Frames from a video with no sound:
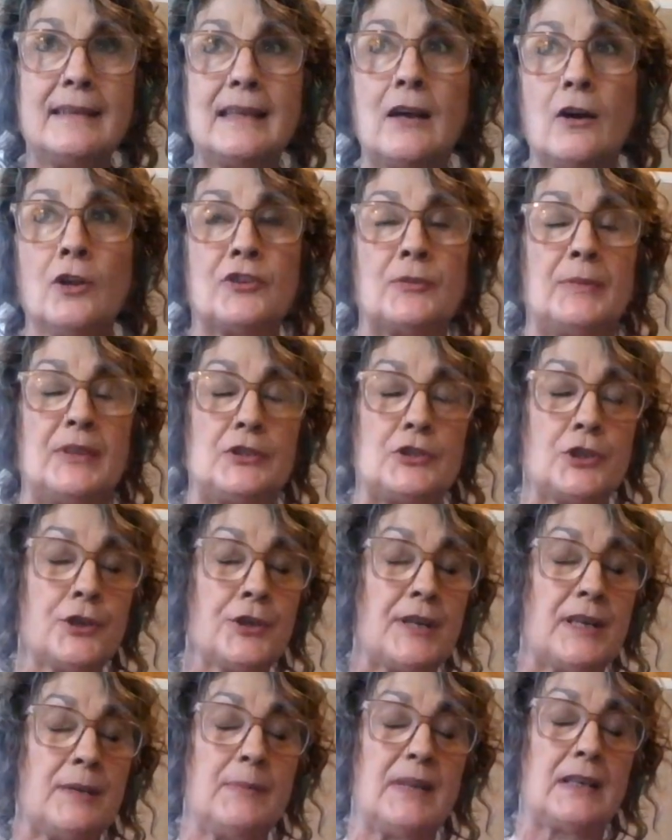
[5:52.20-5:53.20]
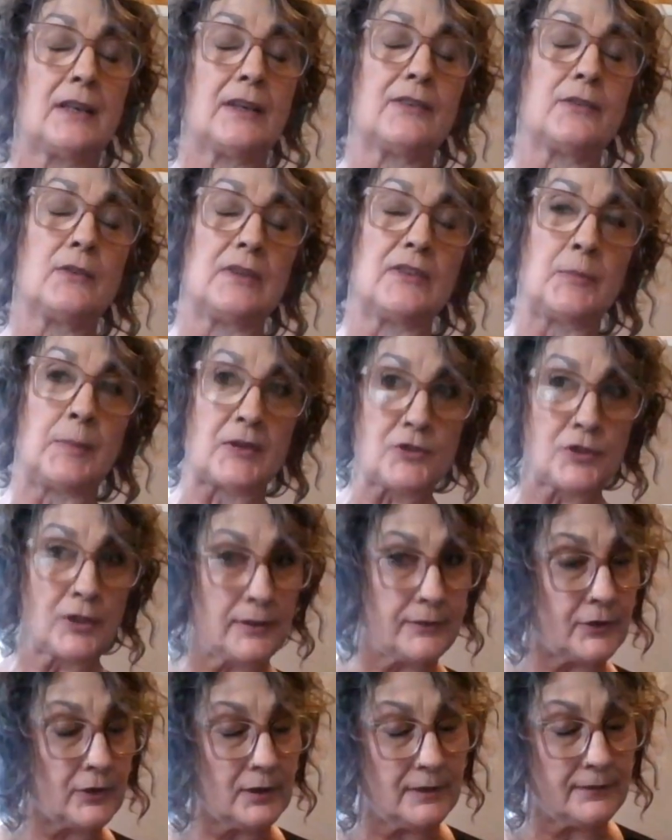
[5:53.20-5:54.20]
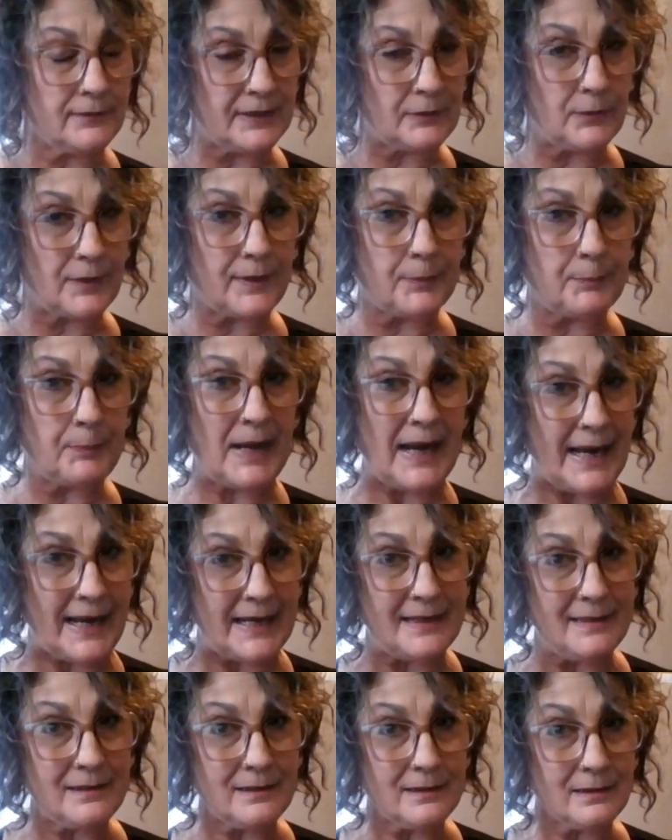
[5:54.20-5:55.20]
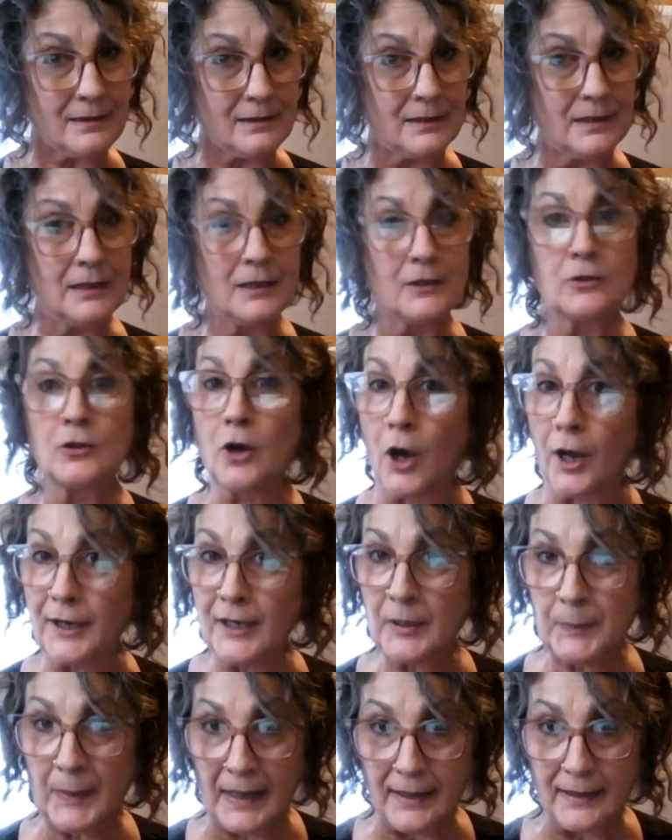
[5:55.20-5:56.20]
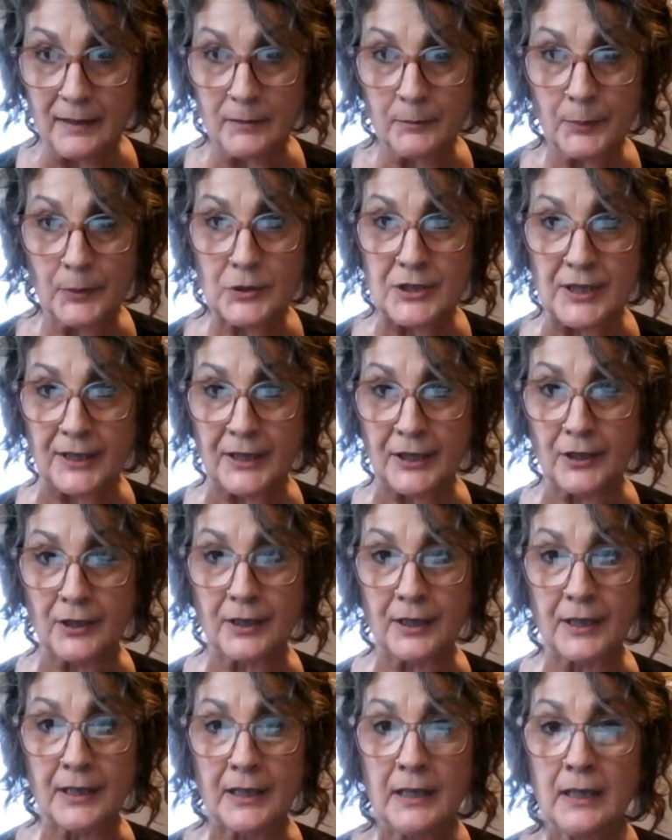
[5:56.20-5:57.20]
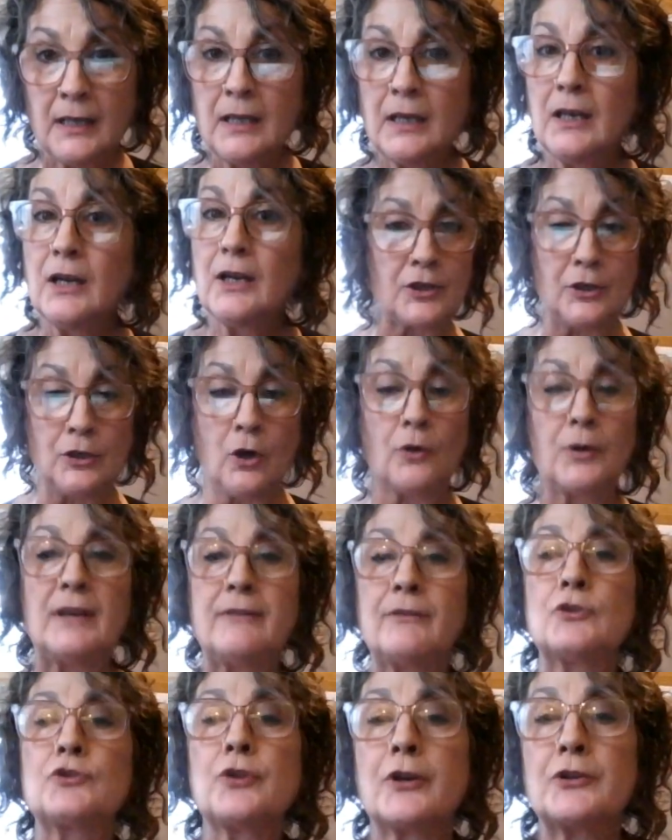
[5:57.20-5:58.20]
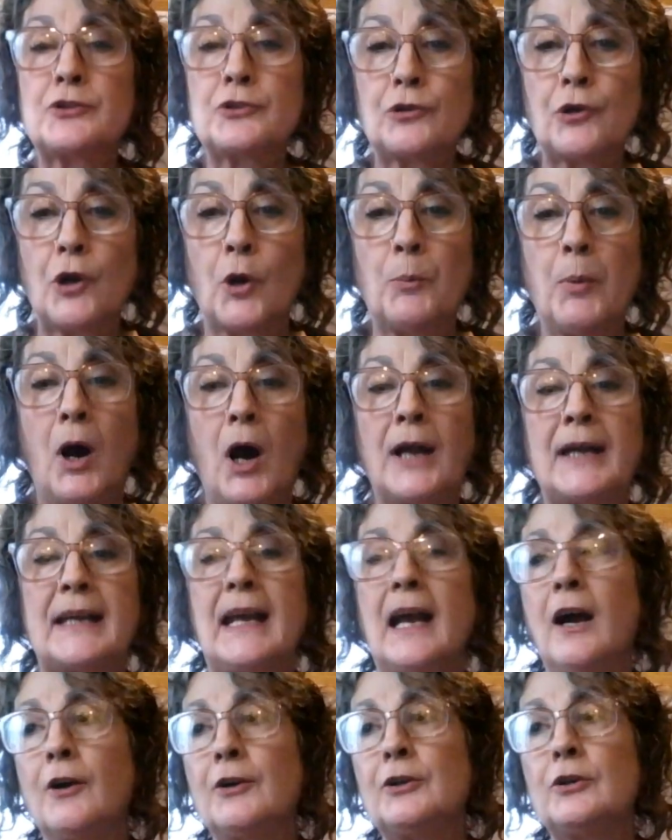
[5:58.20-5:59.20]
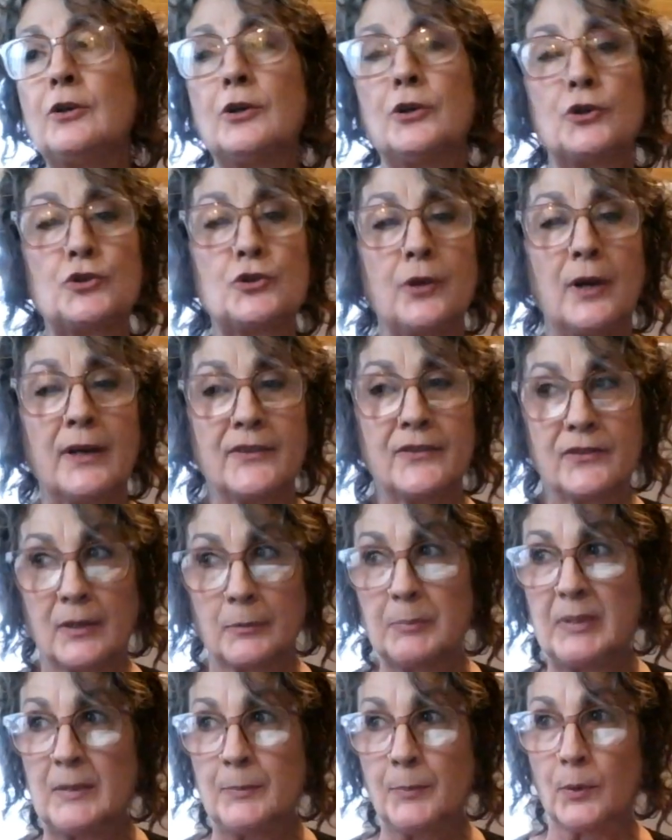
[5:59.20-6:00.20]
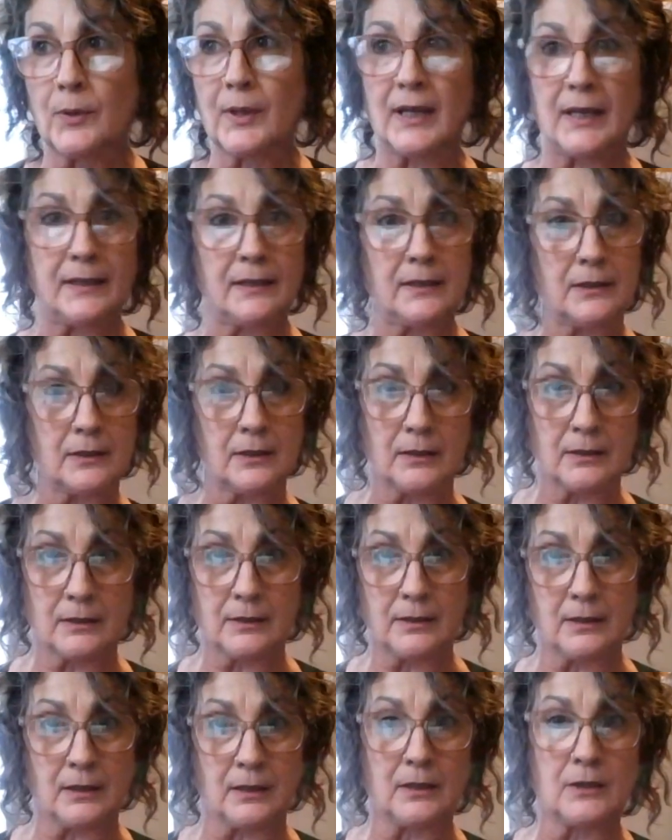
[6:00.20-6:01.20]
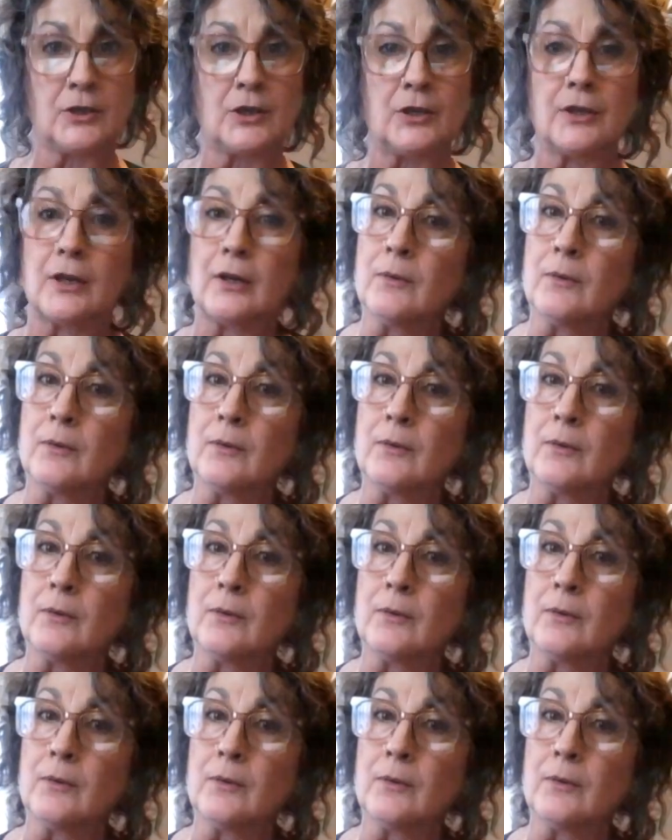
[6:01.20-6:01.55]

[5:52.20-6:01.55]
the ultimate journey because, especially if you're living with pain, chronic pain in particular, you don't even trust your own body. How are you going to trust the people that, y- you know?